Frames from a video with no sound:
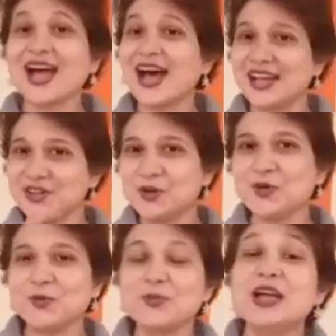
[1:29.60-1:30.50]
I
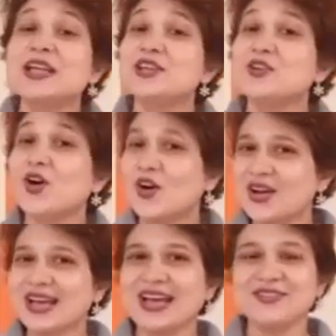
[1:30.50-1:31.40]
hope you all
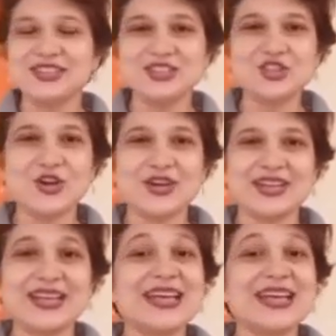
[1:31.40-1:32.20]
have enjoyed